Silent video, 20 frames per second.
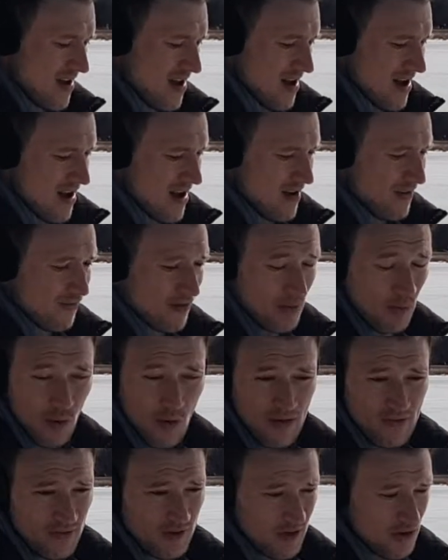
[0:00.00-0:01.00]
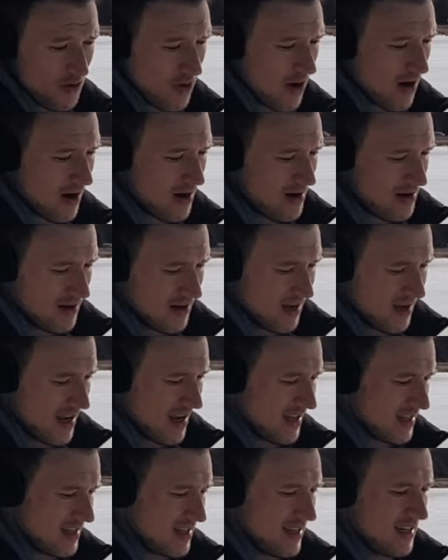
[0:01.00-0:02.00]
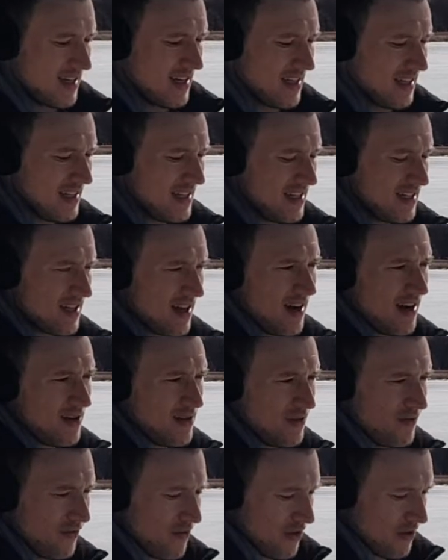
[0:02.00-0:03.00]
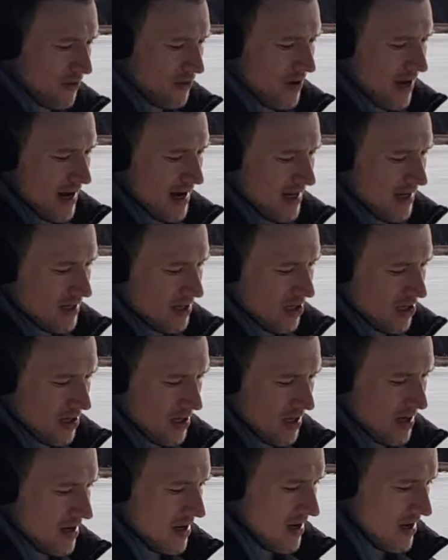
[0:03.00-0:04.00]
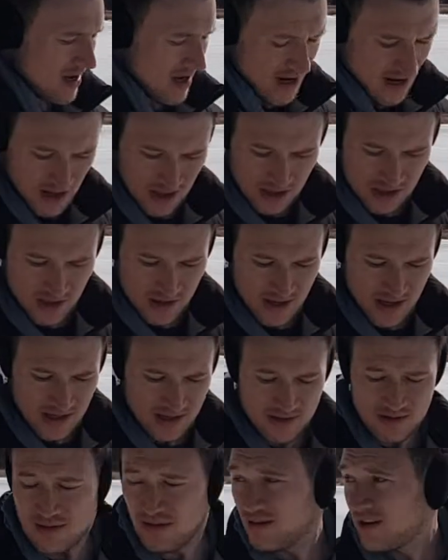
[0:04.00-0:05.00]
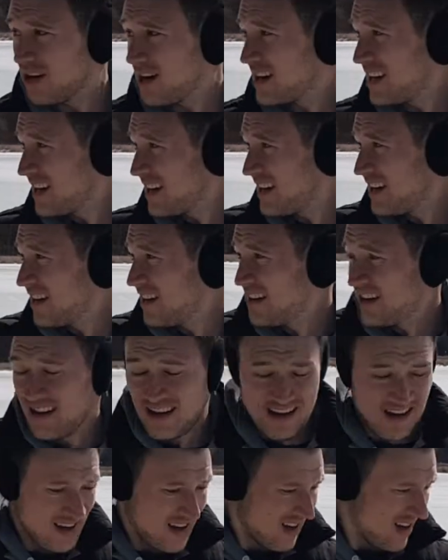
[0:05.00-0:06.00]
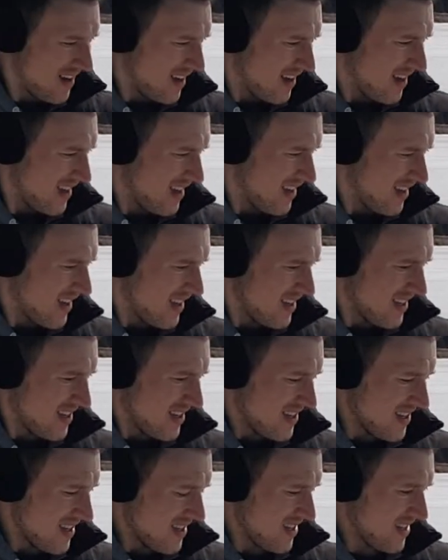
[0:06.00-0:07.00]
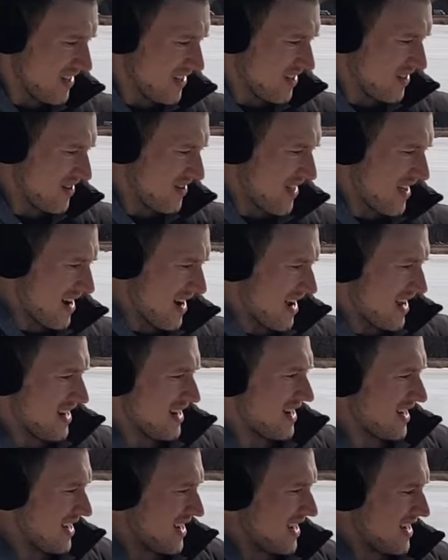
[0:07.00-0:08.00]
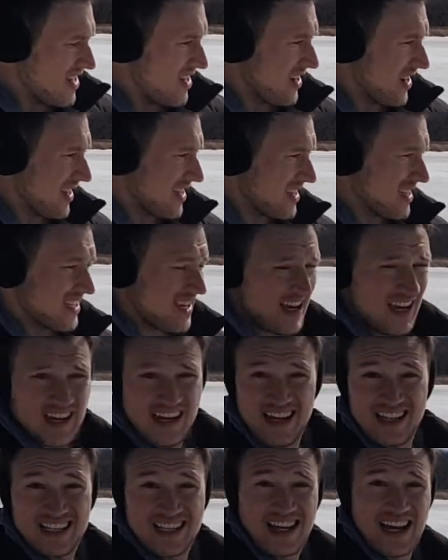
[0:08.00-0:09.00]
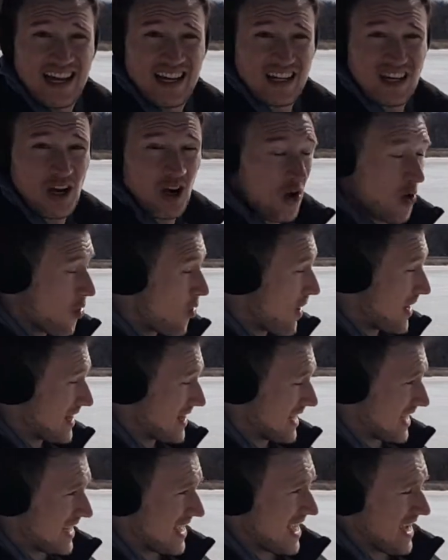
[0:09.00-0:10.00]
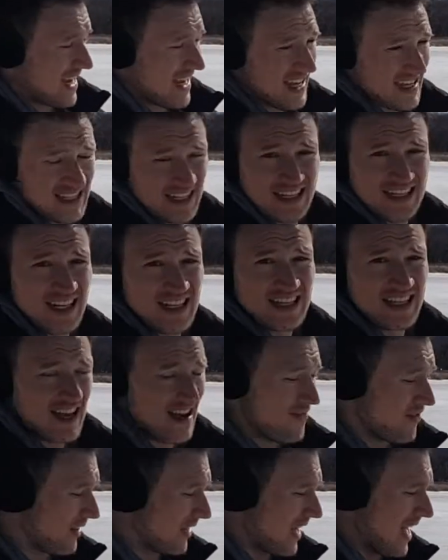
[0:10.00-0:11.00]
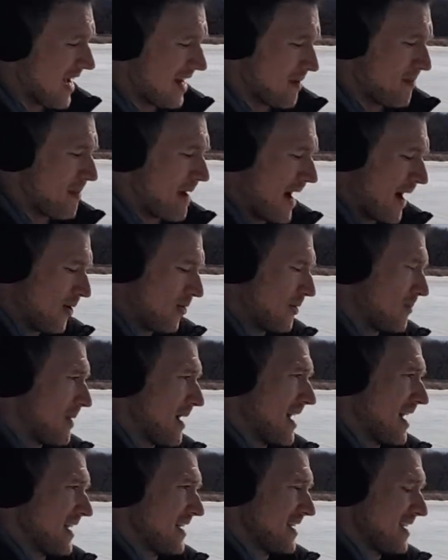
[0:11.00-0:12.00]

uh, from wherever you are. It has uh, at least a 100 foot range, and I'll show that to you right here. You turn that on and you can see it's got quite the kick because it does have a lot of power behind